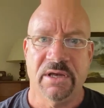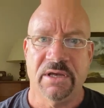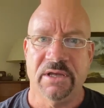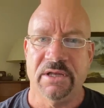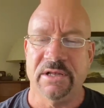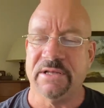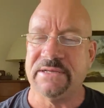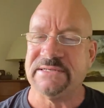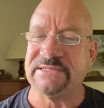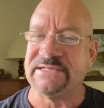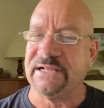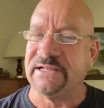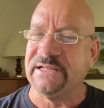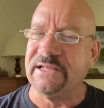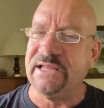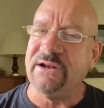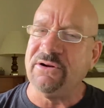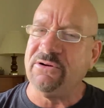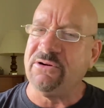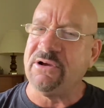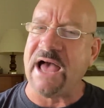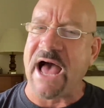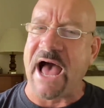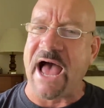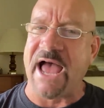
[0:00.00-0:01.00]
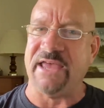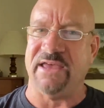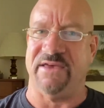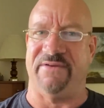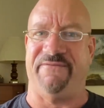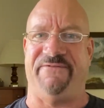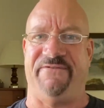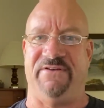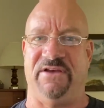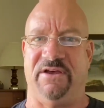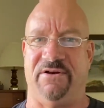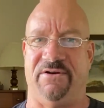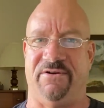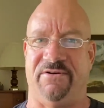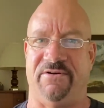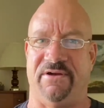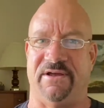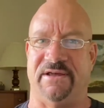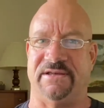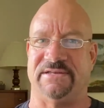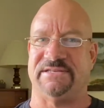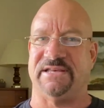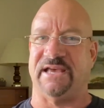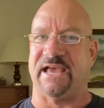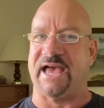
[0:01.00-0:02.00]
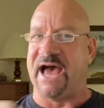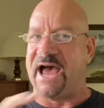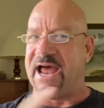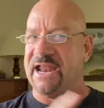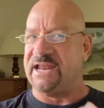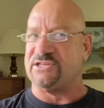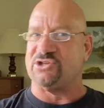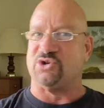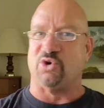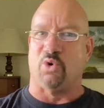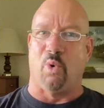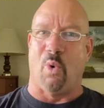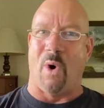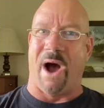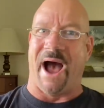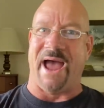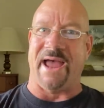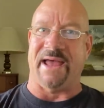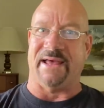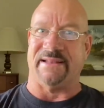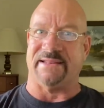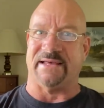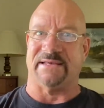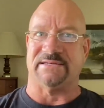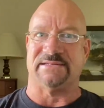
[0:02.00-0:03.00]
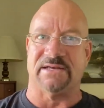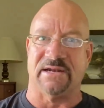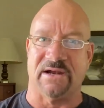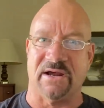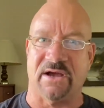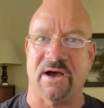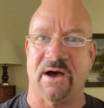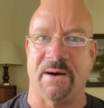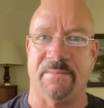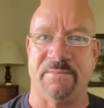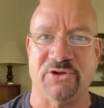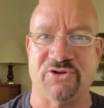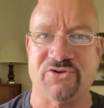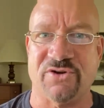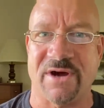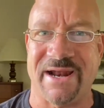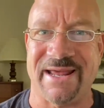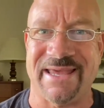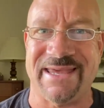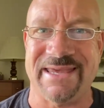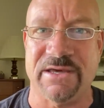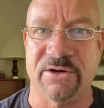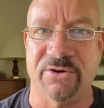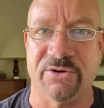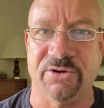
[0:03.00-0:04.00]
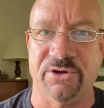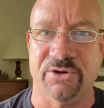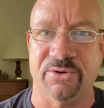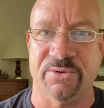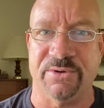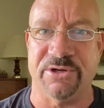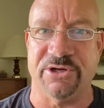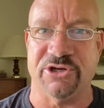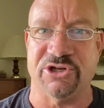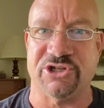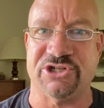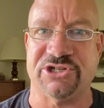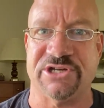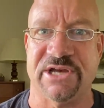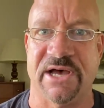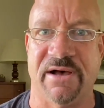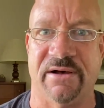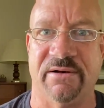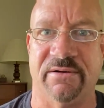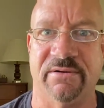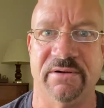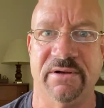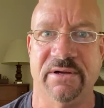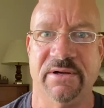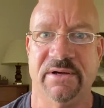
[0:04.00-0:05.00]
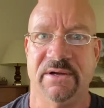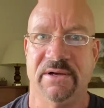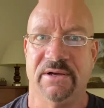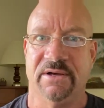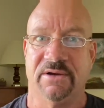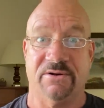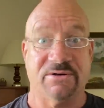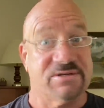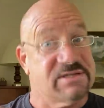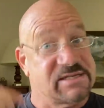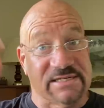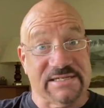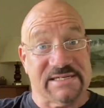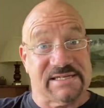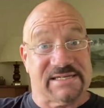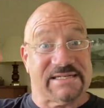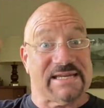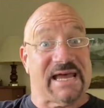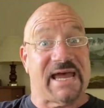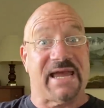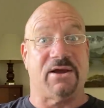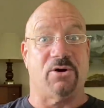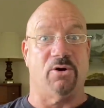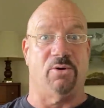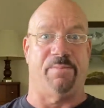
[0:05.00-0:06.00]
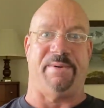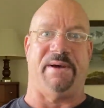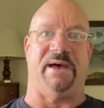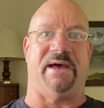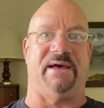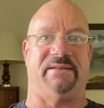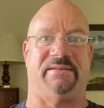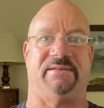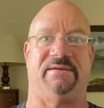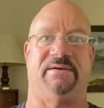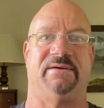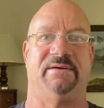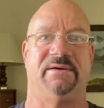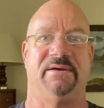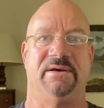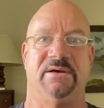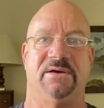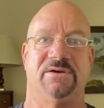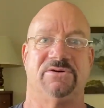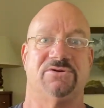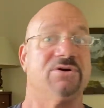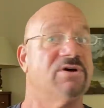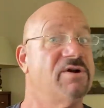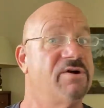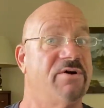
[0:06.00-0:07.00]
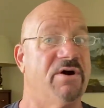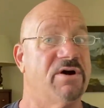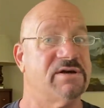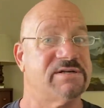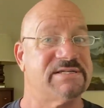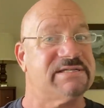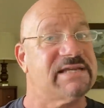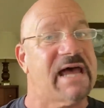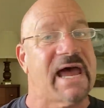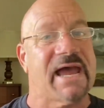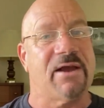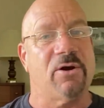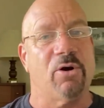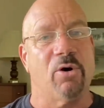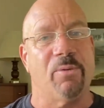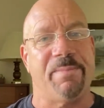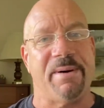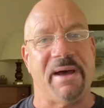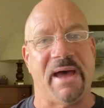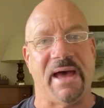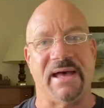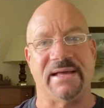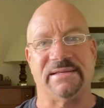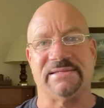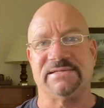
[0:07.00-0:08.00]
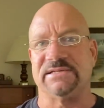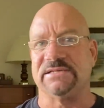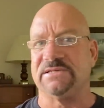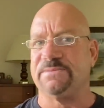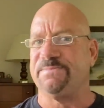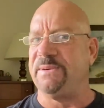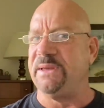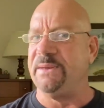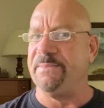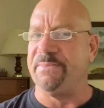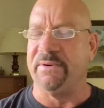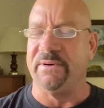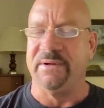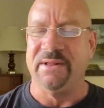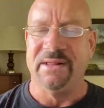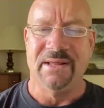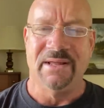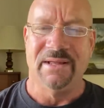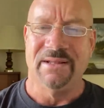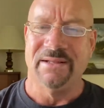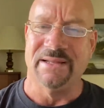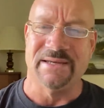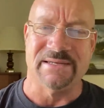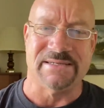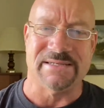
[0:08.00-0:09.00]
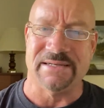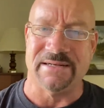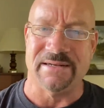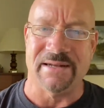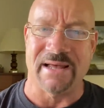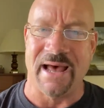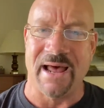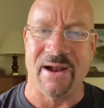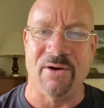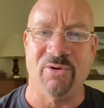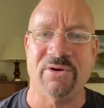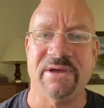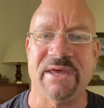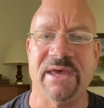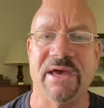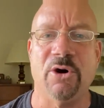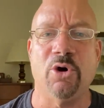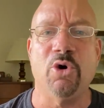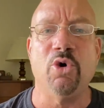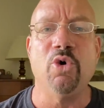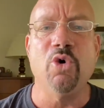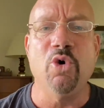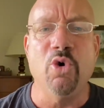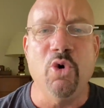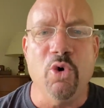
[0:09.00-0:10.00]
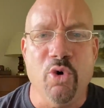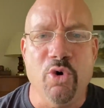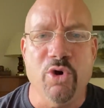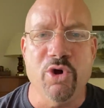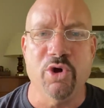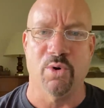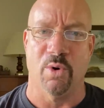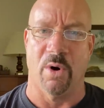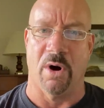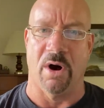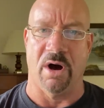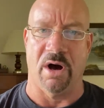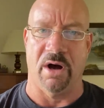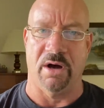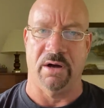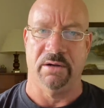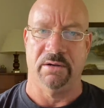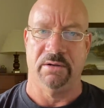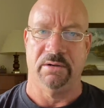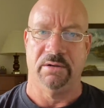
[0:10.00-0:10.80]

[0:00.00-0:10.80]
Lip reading: It's the little guy you fear. It's the guy that's quiet that's going to come and try to kill you in your cell because he's a psychopath. So there are psychopaths. There's people. Listen, I don't care who you are.